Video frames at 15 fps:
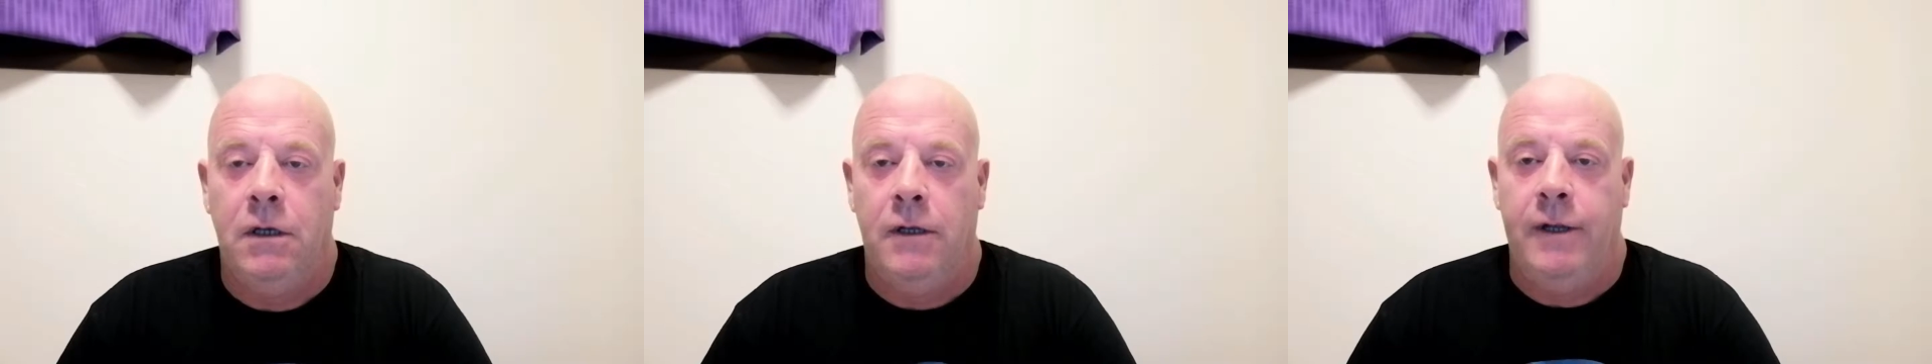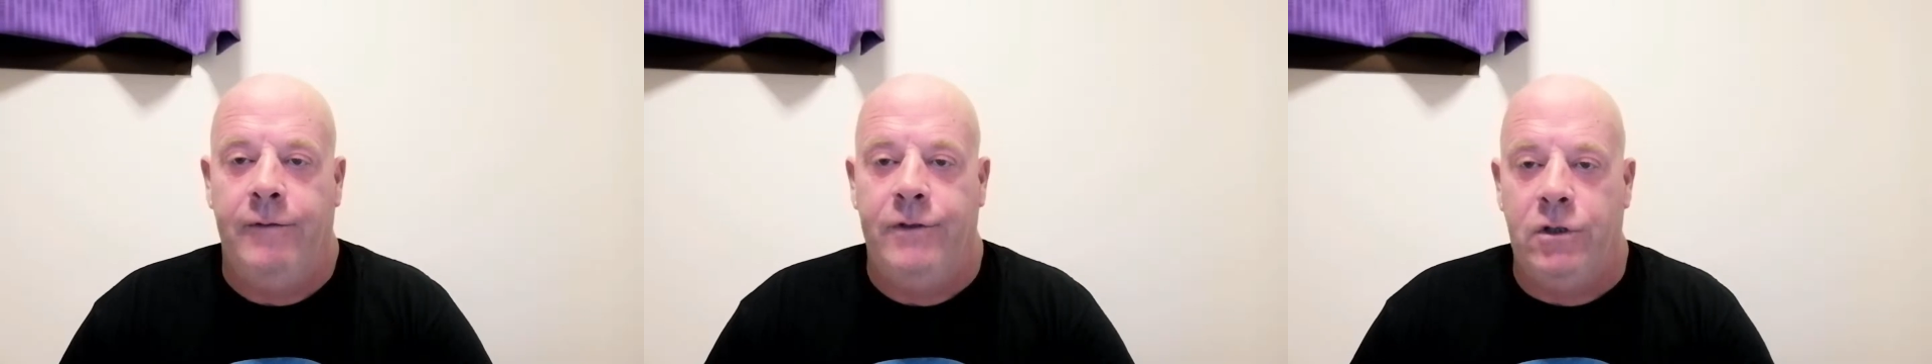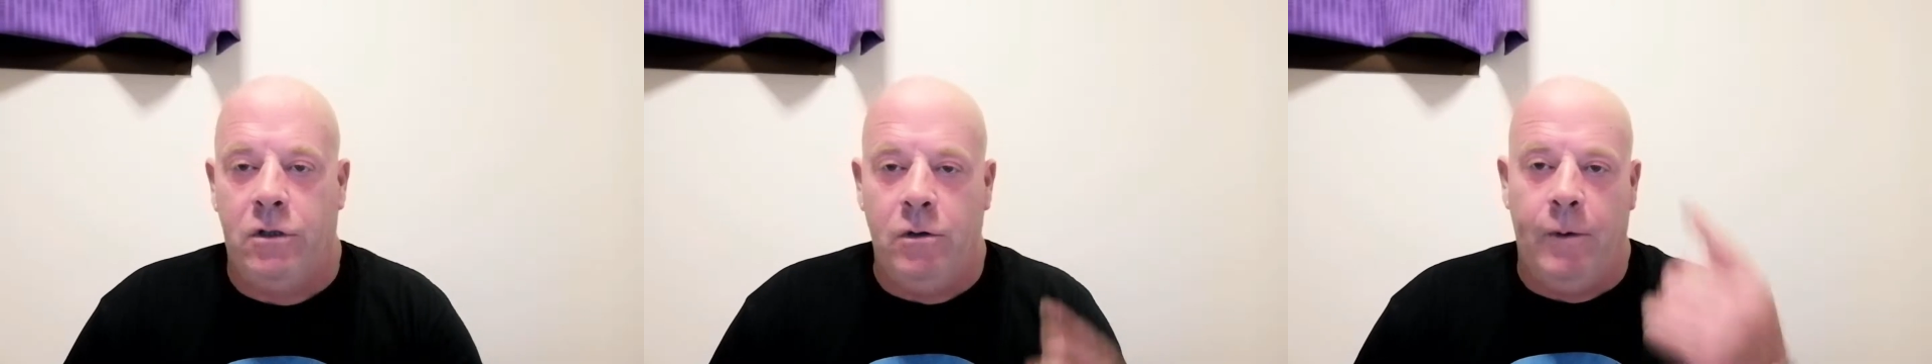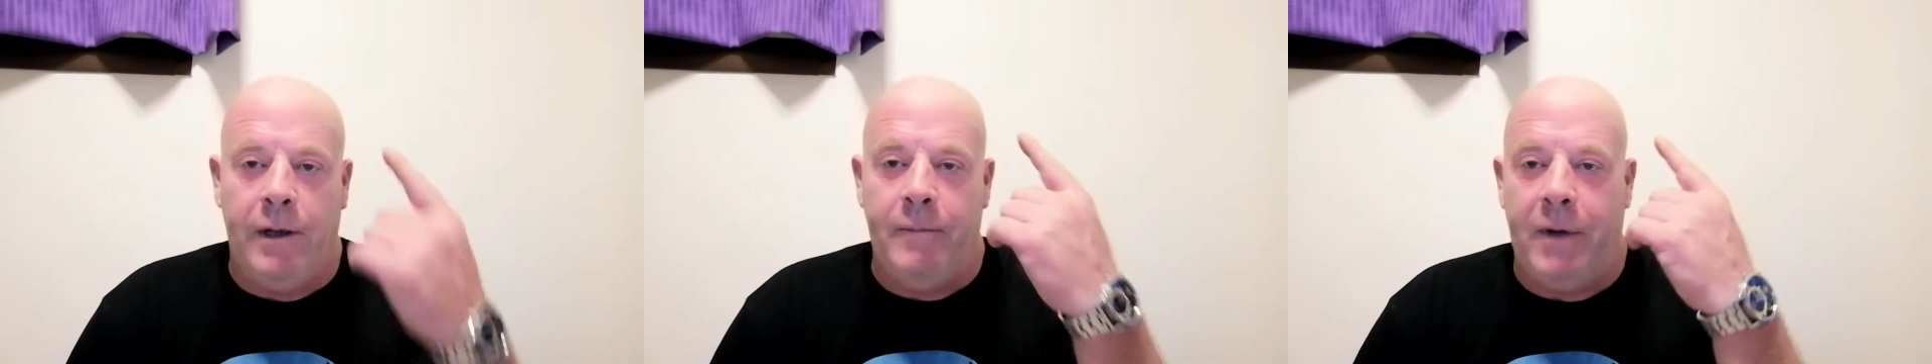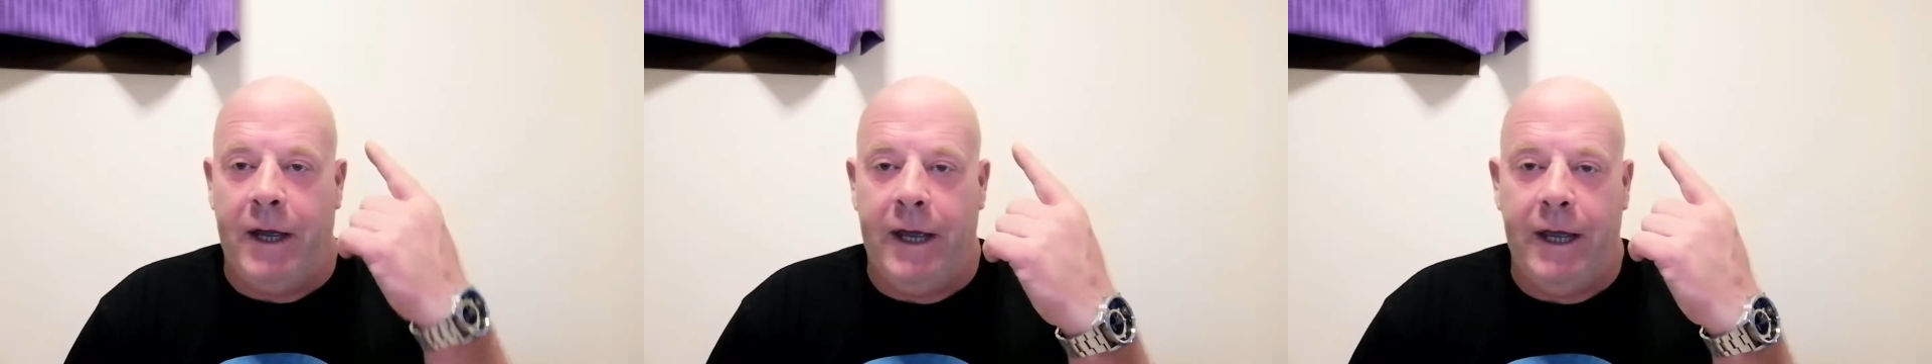They took away
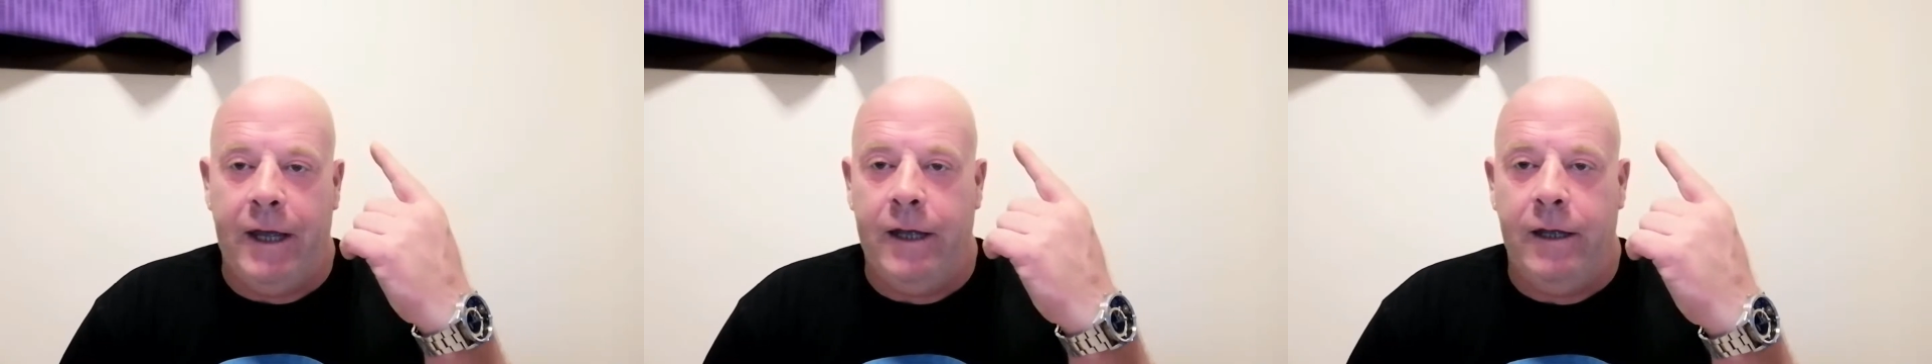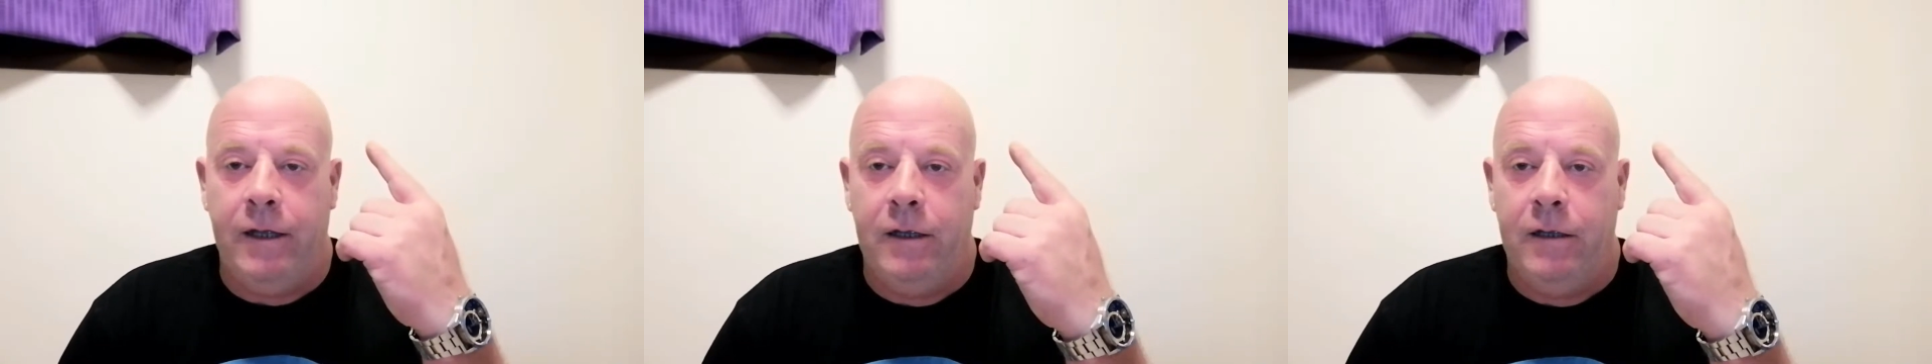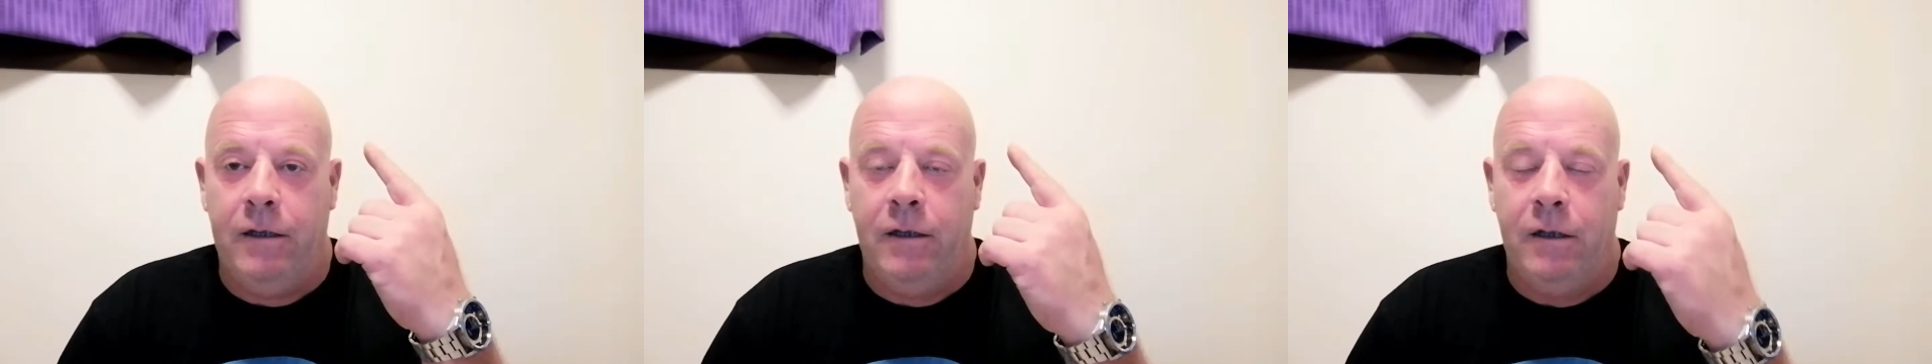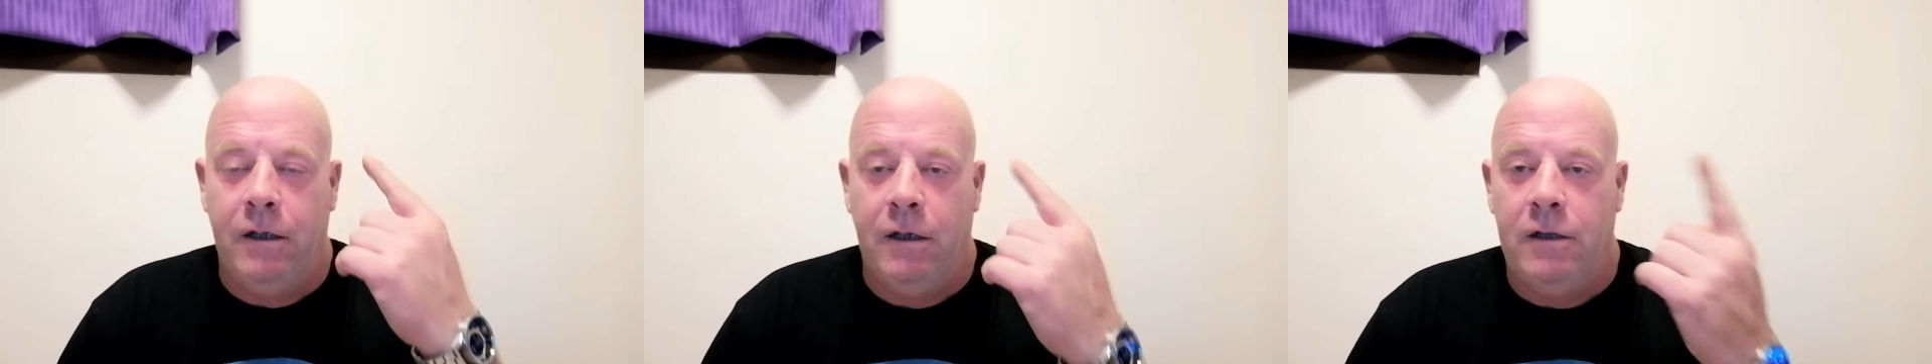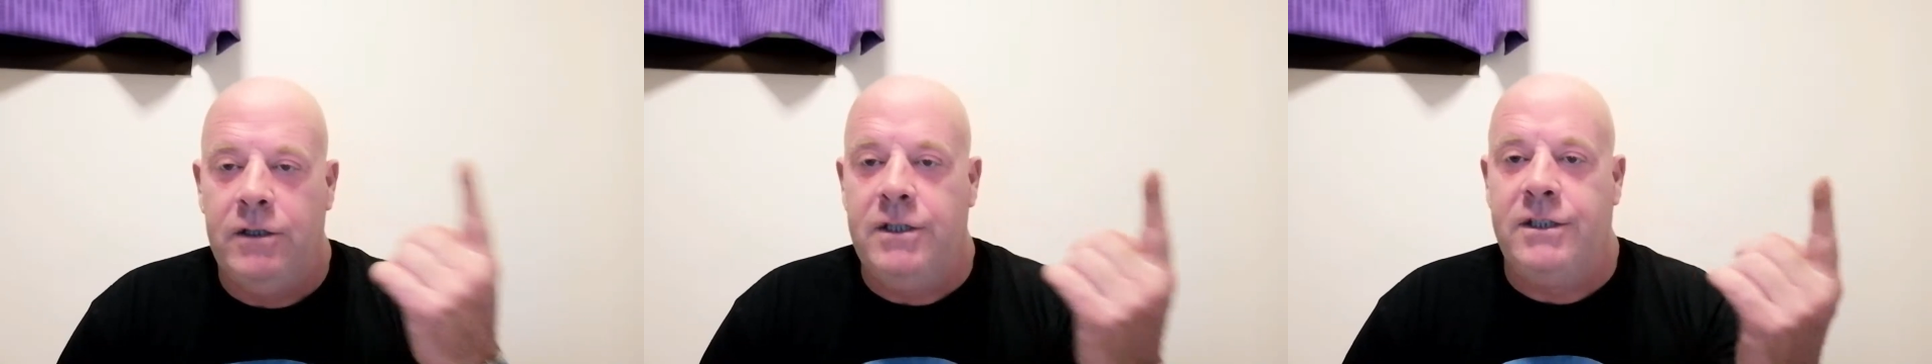my hair
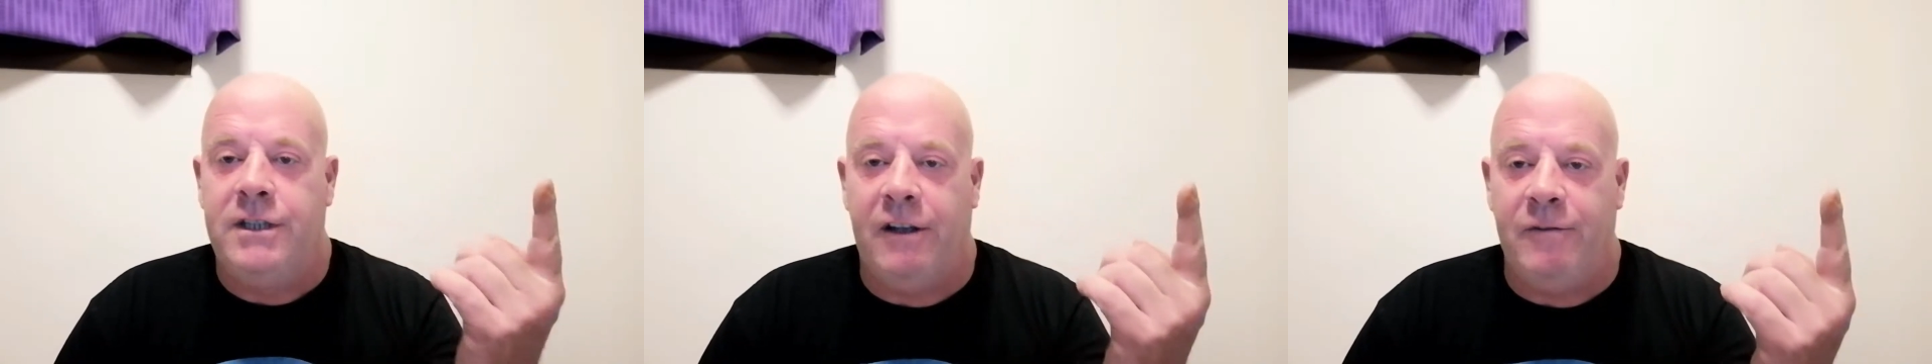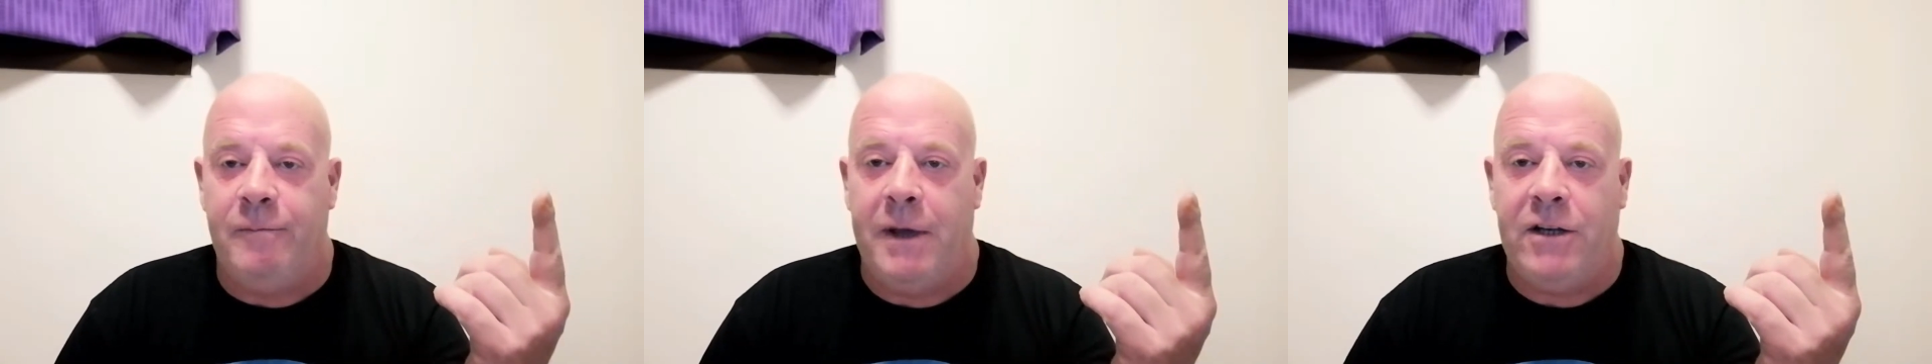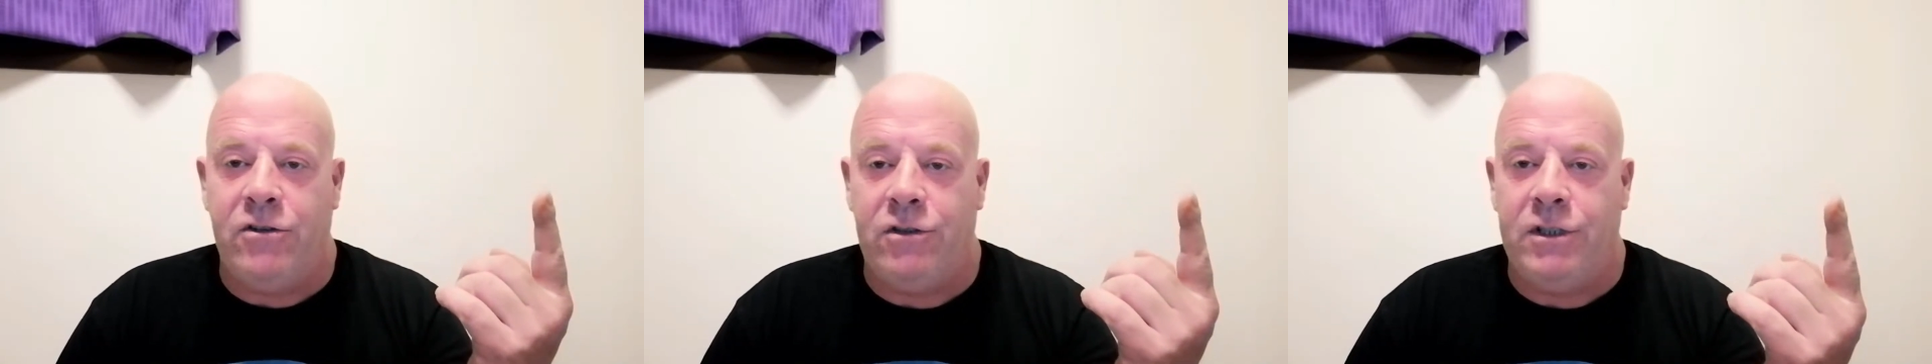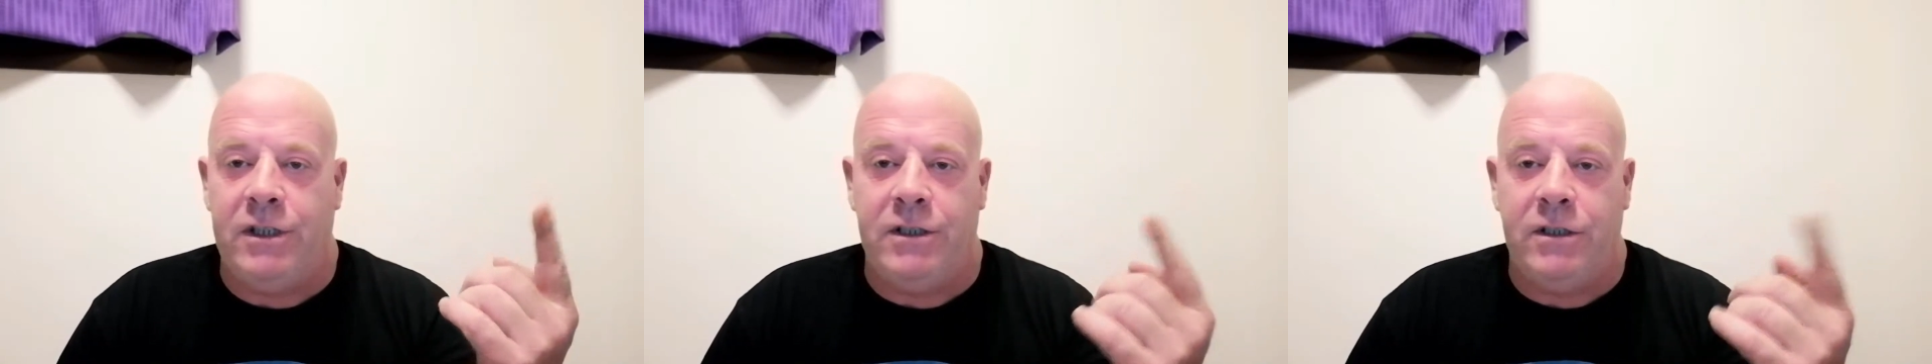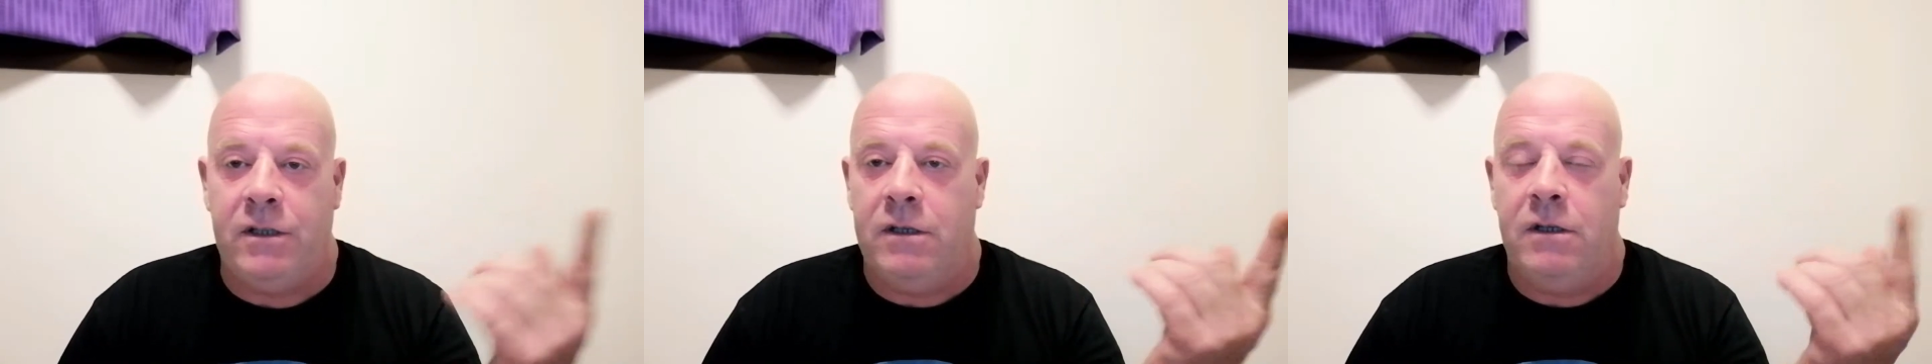to stuff mattresses.